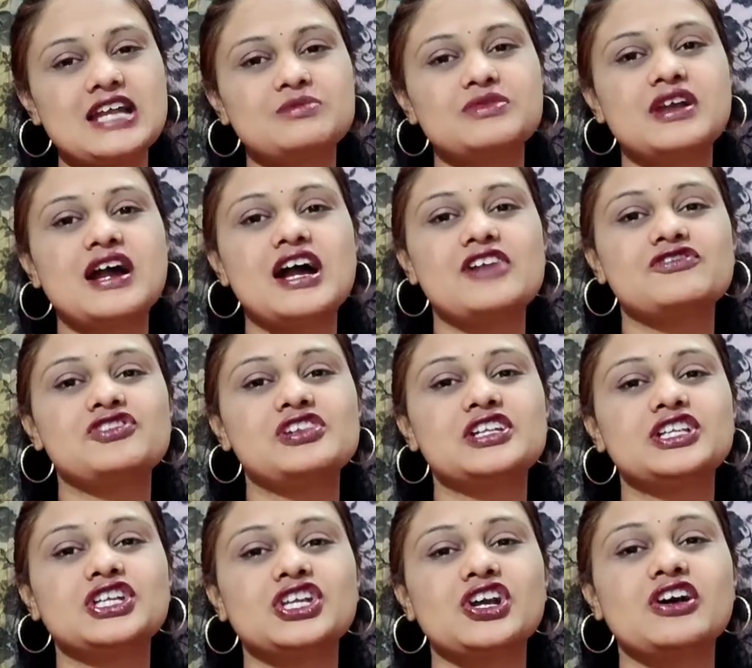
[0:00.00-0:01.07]
can be helpful
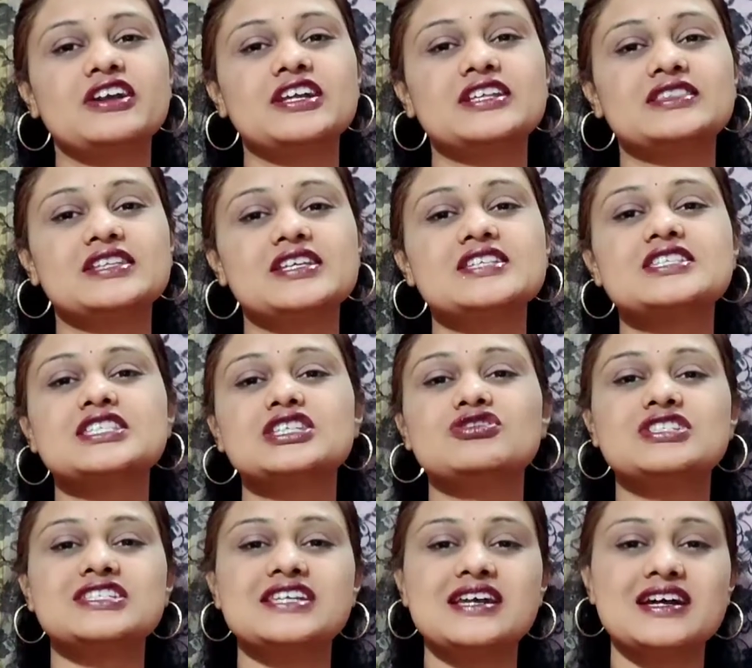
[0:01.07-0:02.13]
in curing this
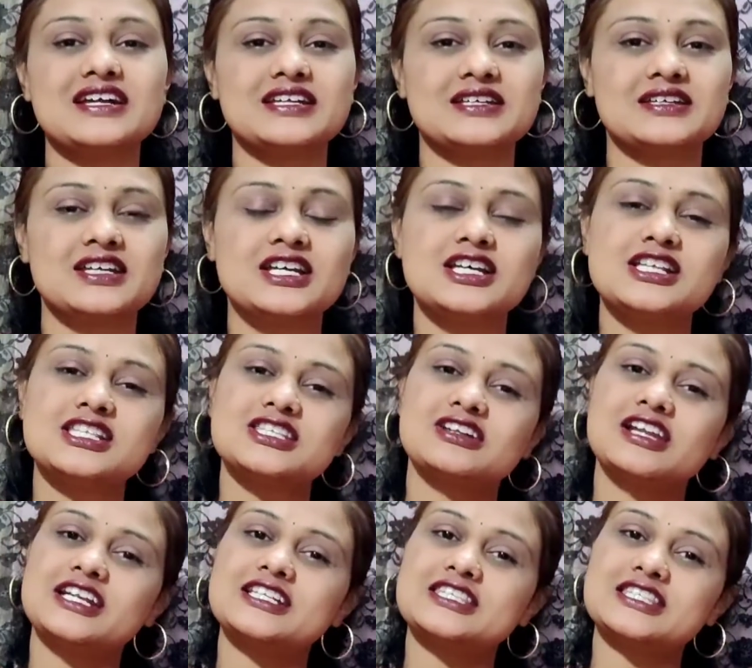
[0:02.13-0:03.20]
UTI.
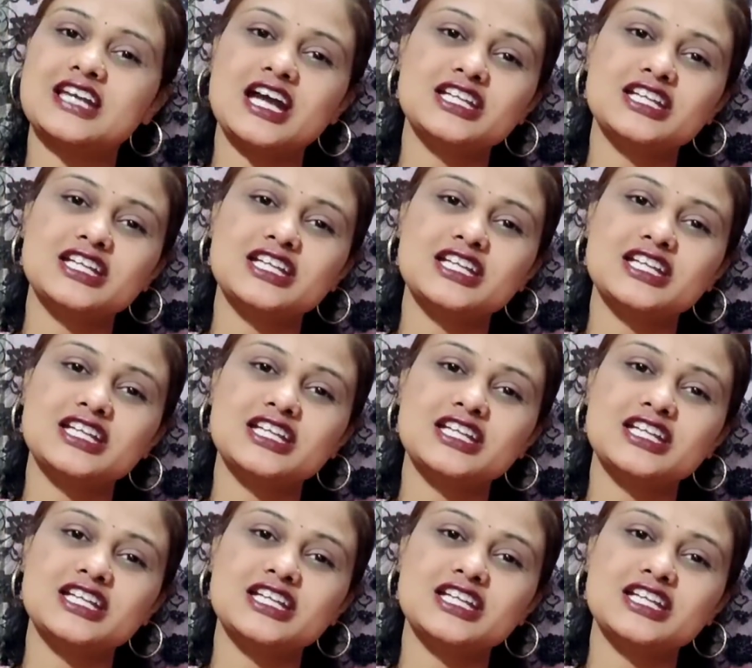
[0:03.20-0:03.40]
So let's